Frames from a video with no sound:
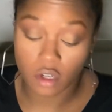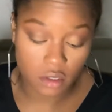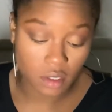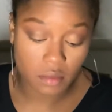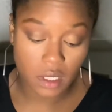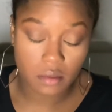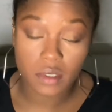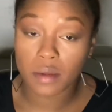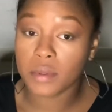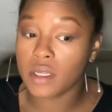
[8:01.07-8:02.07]
Sometimes
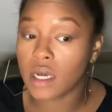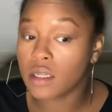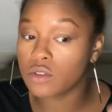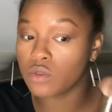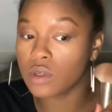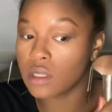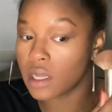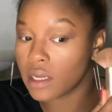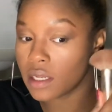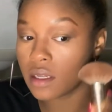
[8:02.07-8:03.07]
I'll be contouring
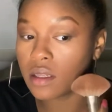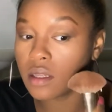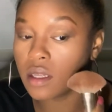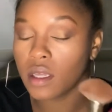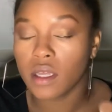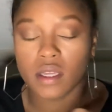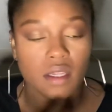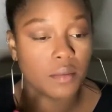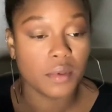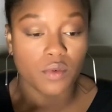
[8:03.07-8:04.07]
like,
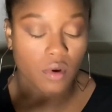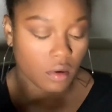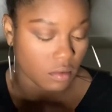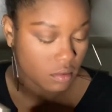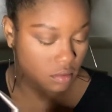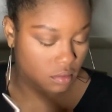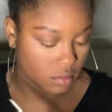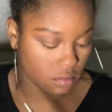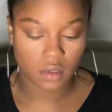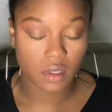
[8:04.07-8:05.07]
it'd be wrong.
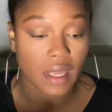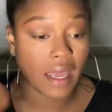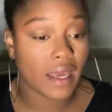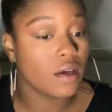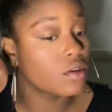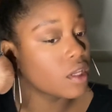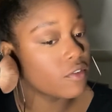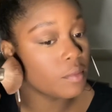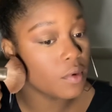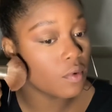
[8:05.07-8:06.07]
The angle of
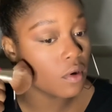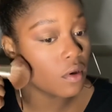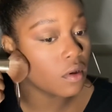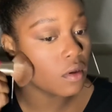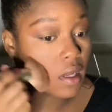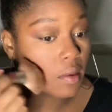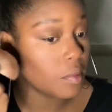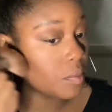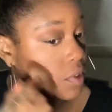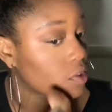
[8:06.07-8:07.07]
it be wrong. I'll be
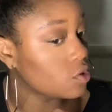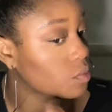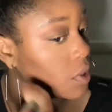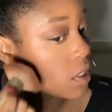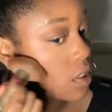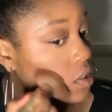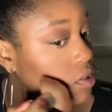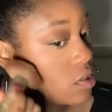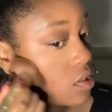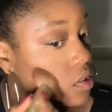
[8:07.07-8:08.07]
putting too
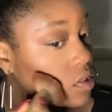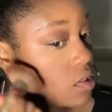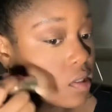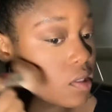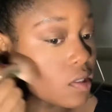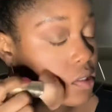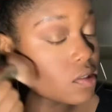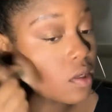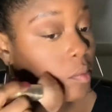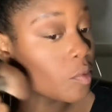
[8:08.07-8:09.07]
much.
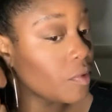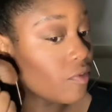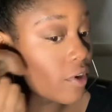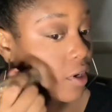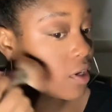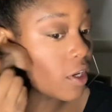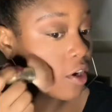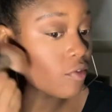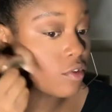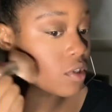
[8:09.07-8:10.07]
So I'm gonna be very
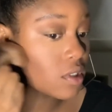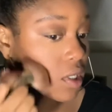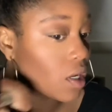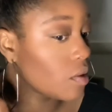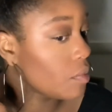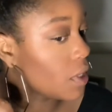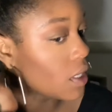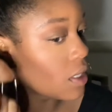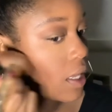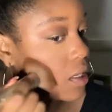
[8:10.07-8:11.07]
careful this time
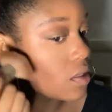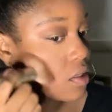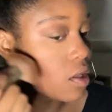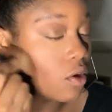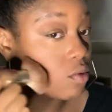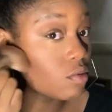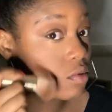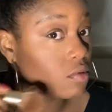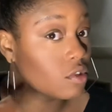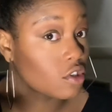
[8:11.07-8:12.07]
and like go
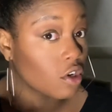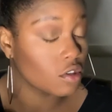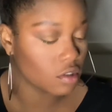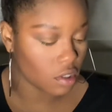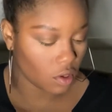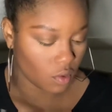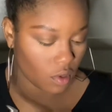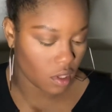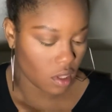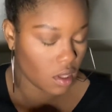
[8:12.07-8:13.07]
start slow
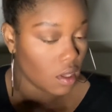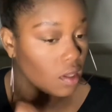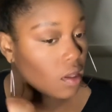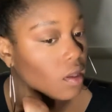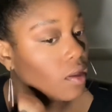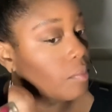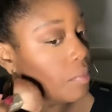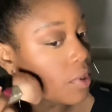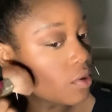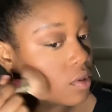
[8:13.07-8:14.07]
and
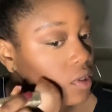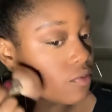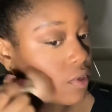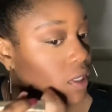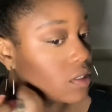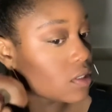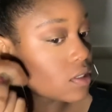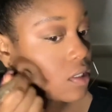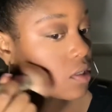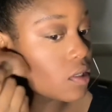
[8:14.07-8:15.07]
build if
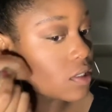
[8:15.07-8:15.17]
necessary.